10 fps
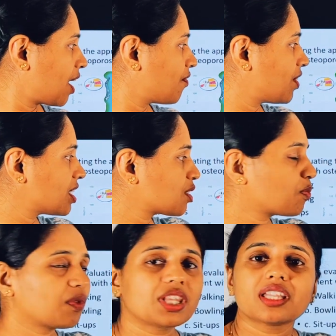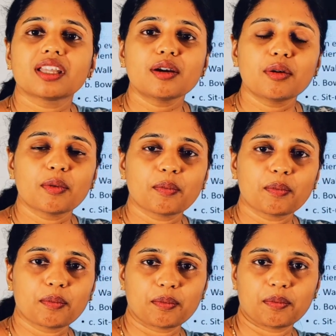which is within the
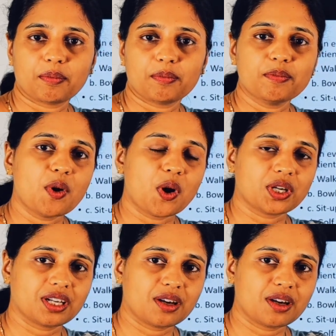bone.